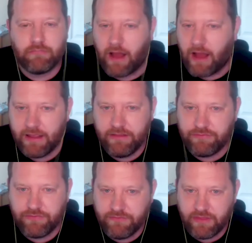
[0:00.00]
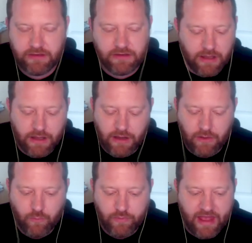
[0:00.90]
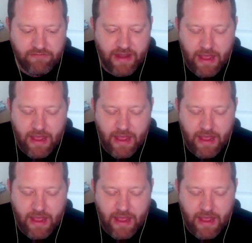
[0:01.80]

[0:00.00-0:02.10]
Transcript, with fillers: I think that uh, we have an